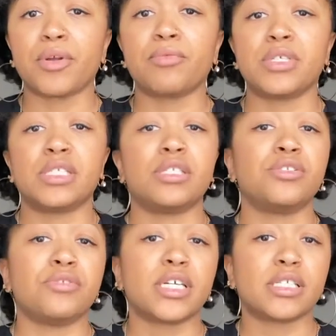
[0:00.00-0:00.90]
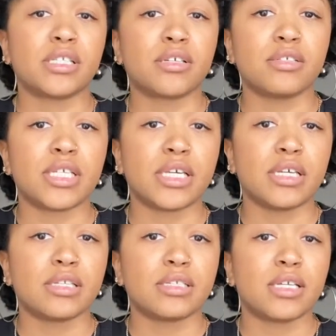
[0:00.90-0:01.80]
was in
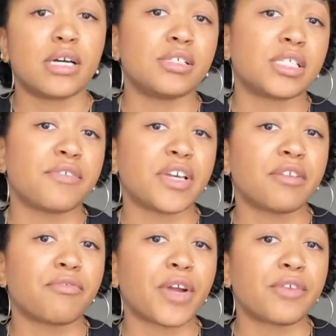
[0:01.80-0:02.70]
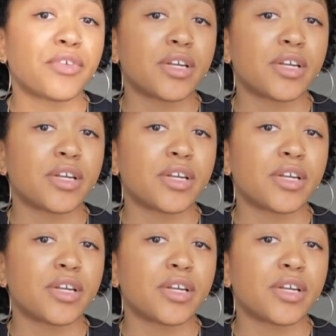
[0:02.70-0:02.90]
2013. I was living in Frankfort,